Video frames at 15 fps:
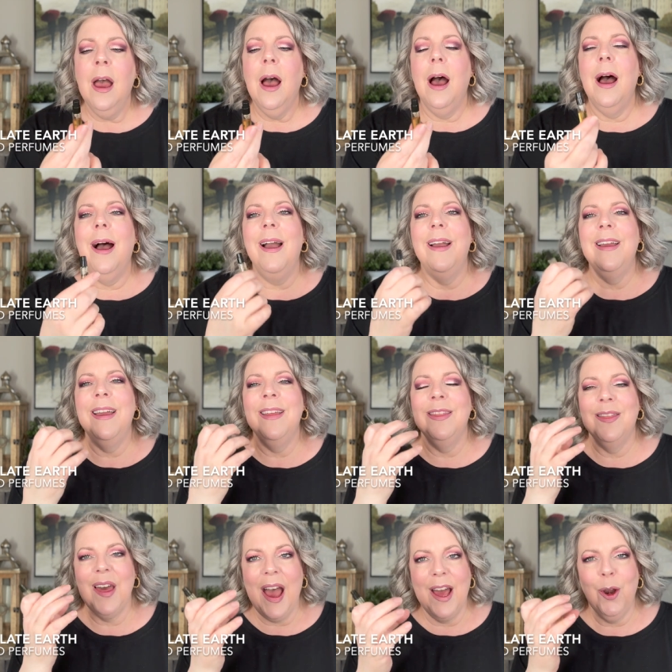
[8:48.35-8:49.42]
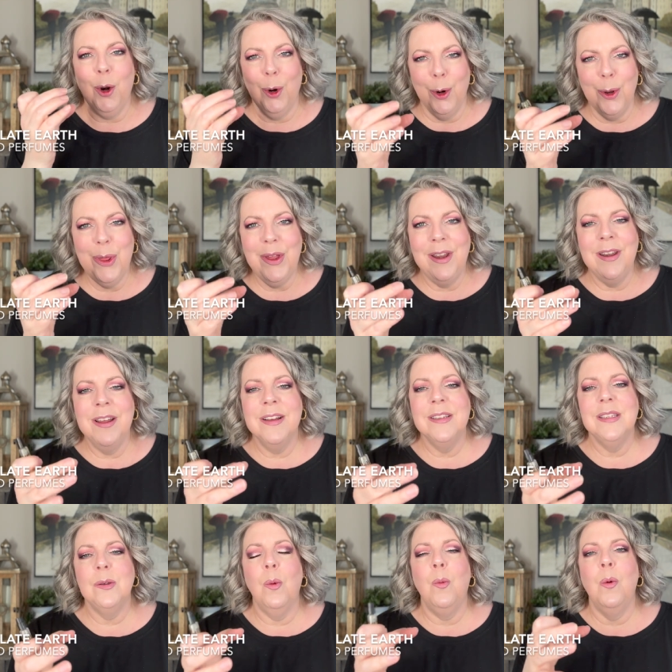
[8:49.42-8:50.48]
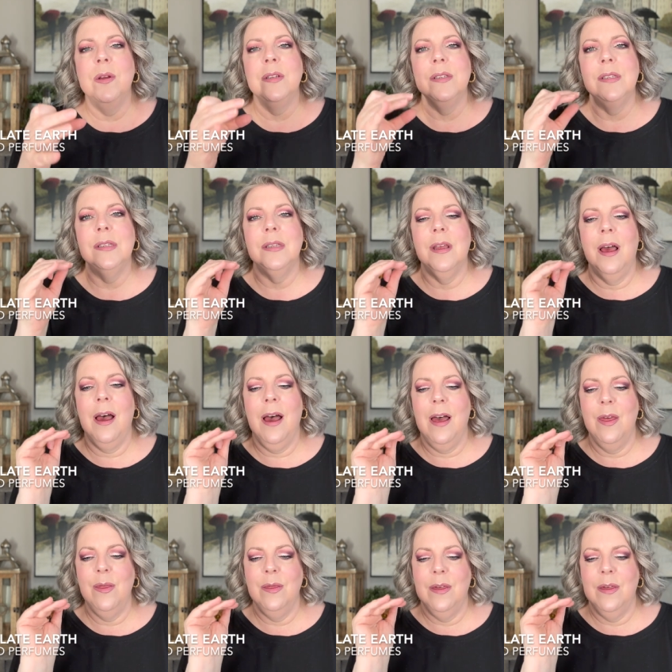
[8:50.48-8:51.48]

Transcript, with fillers: uh, and that earthiness was uh,